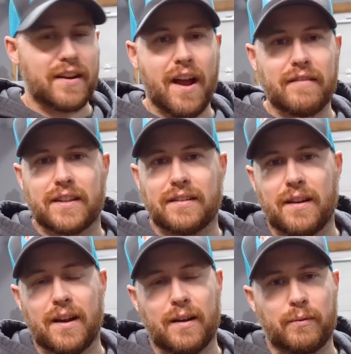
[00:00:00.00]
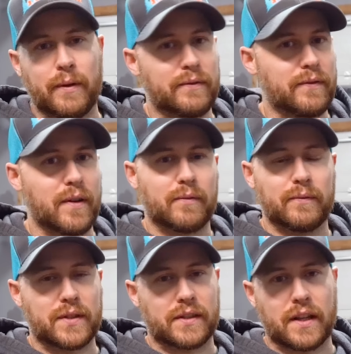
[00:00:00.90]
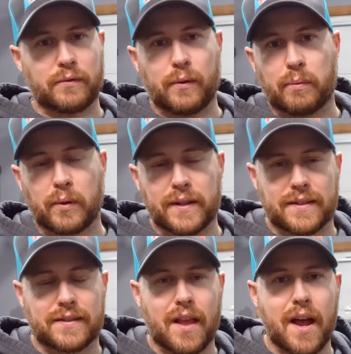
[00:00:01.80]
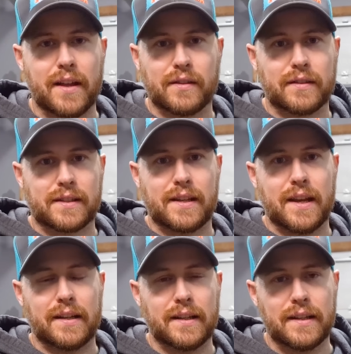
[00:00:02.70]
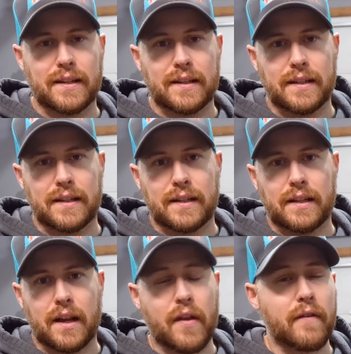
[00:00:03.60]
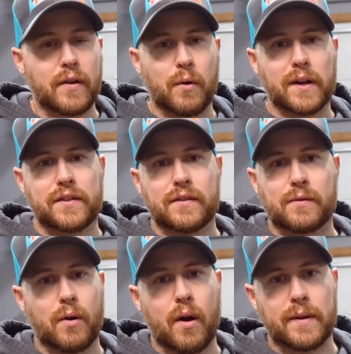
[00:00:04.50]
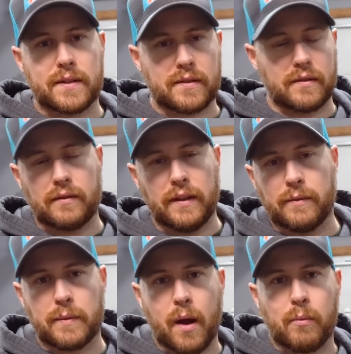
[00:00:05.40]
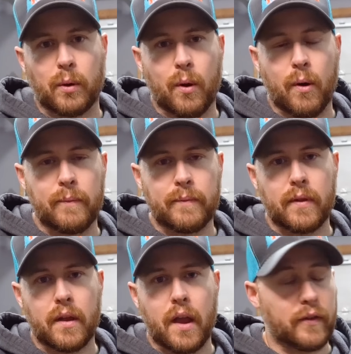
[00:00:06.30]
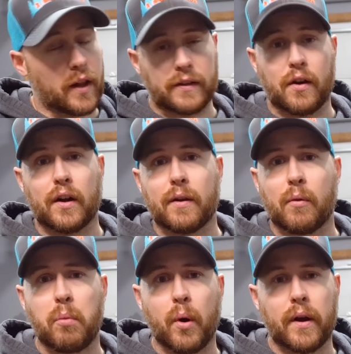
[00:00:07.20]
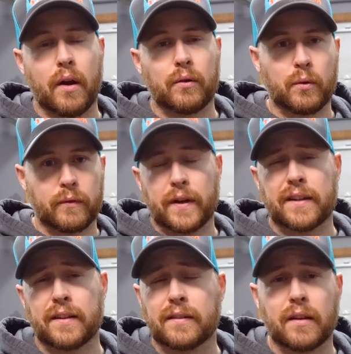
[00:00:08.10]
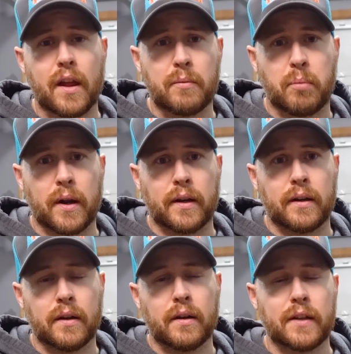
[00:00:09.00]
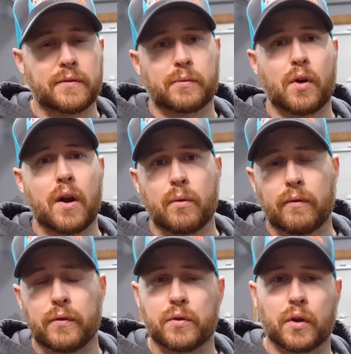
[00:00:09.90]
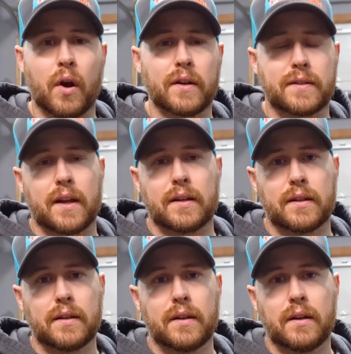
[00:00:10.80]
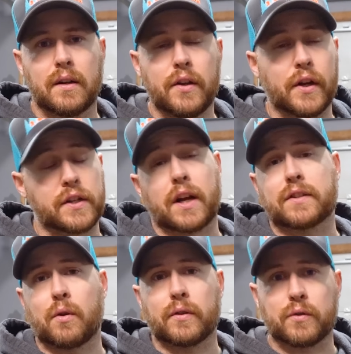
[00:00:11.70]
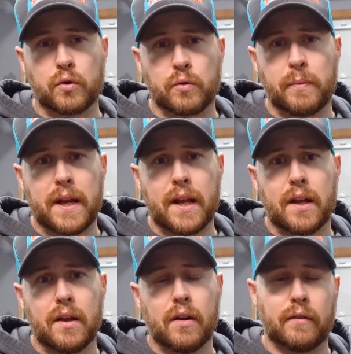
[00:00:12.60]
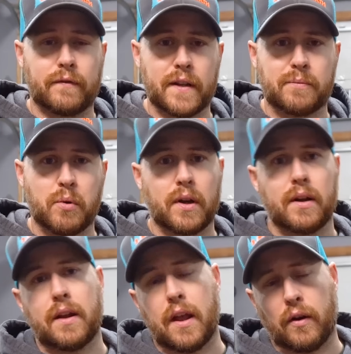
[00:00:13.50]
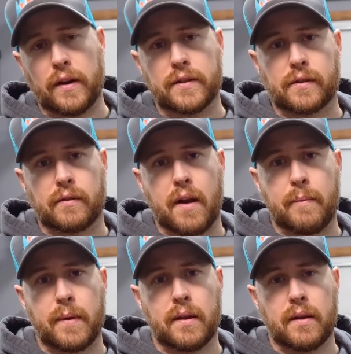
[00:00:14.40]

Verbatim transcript: there you have it. We've successfully replaced the slides on the skid. If you have any questions or comments, leave them down below. If you like the content we're putting out, don't forget to hit the like button and subscribe to our future content. You can check us out on social media, on Facebook, and on Instagram.